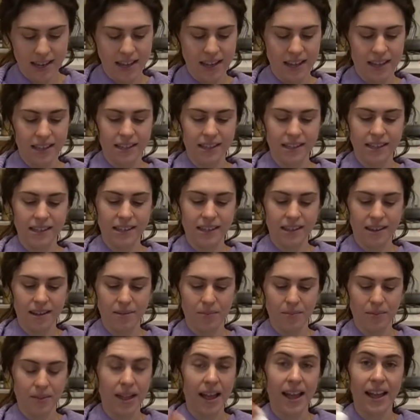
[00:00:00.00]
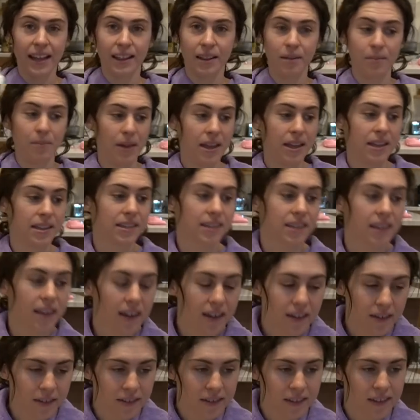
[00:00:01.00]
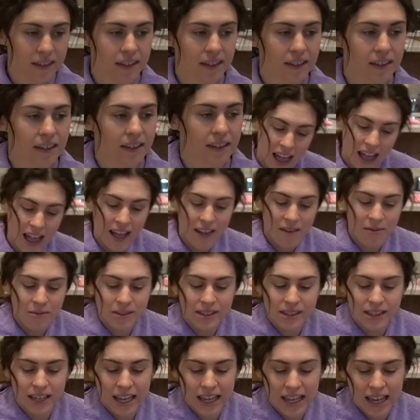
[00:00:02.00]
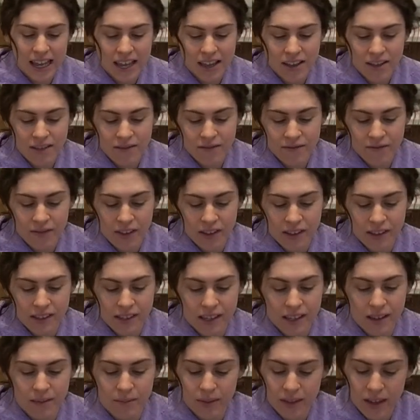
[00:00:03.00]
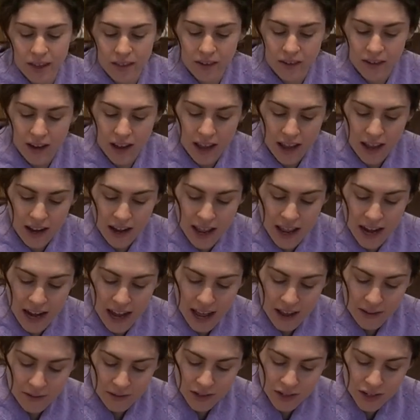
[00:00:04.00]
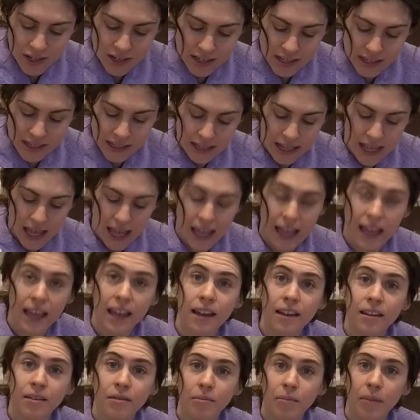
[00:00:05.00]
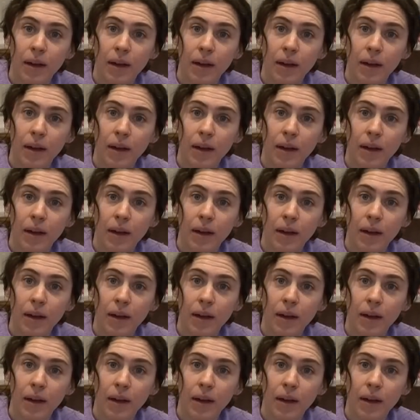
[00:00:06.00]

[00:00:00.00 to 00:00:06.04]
is applying the base coat. I was like, I couldn't fall asleep the other night and I was just laying in